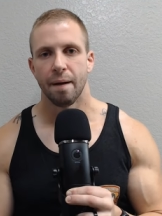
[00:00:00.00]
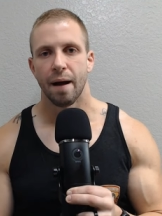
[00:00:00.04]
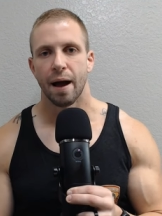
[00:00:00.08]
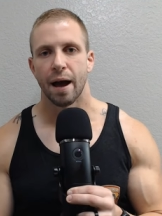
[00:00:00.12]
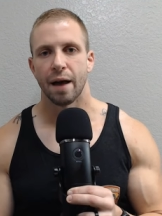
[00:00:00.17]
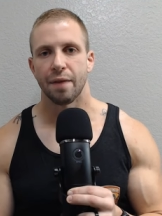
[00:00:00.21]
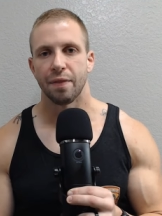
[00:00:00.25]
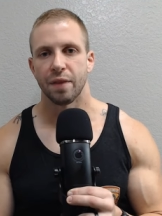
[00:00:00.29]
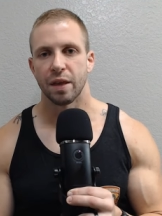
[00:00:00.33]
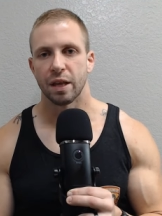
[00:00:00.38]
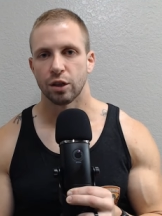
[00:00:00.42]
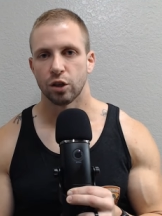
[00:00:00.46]

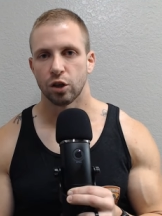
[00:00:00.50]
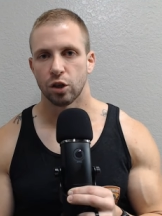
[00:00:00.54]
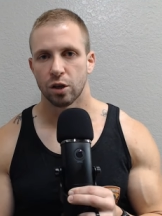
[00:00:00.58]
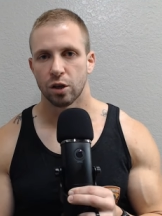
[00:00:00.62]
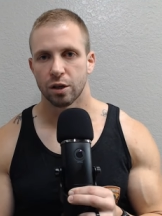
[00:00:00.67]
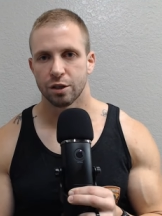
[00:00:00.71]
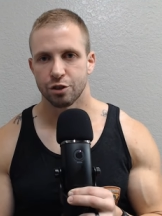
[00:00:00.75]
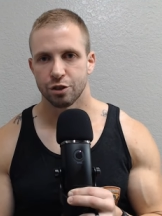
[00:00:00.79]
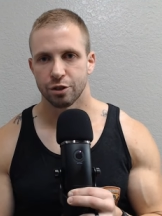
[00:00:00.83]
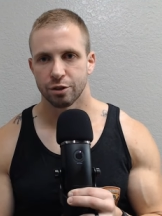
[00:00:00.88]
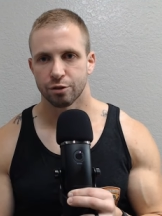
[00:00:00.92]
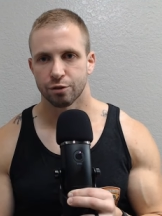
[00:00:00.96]
And then
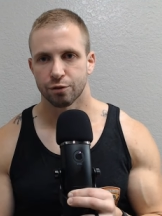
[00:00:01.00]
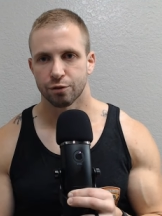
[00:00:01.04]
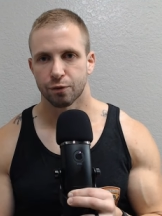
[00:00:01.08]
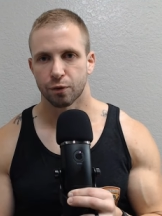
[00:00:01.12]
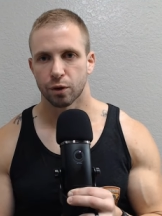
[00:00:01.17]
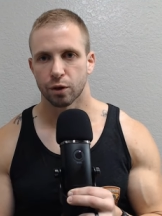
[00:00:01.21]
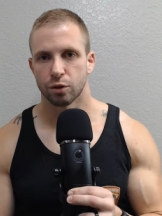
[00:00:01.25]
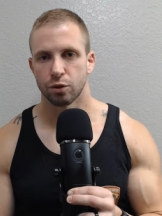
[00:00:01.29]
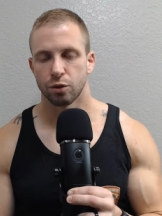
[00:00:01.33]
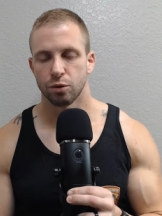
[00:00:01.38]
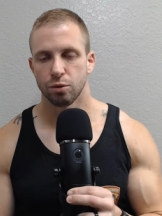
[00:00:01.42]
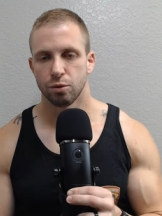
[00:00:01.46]
lunges for
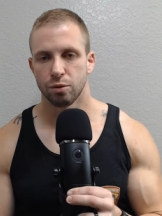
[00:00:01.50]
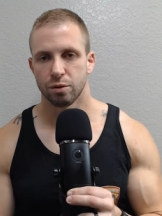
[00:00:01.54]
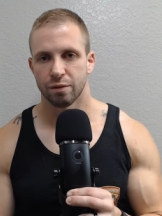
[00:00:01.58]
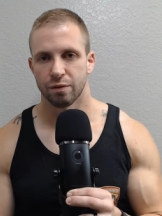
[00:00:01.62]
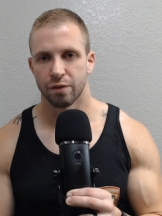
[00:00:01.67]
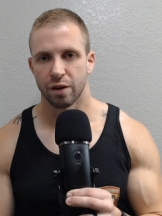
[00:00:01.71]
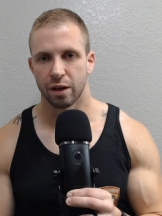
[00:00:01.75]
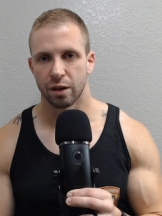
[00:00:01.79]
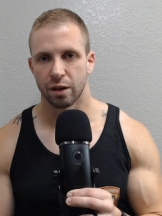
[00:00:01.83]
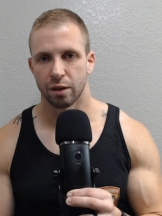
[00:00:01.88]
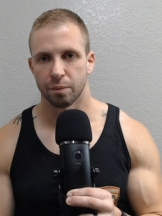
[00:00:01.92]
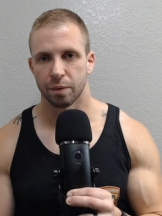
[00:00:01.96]
glute
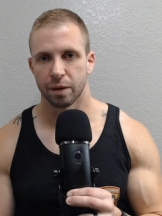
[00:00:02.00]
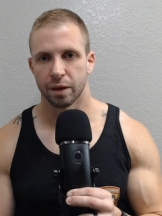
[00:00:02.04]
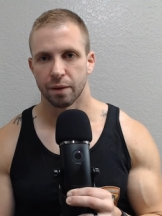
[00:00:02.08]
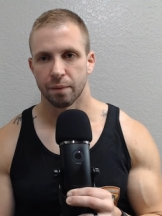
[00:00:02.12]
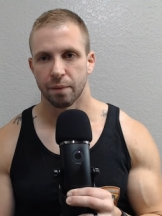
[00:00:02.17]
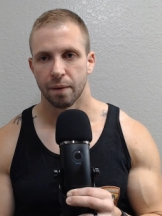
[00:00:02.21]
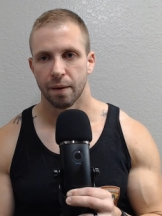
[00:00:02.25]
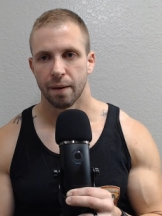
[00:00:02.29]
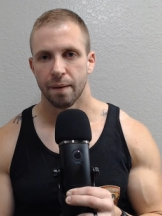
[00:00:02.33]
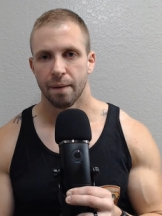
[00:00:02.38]
development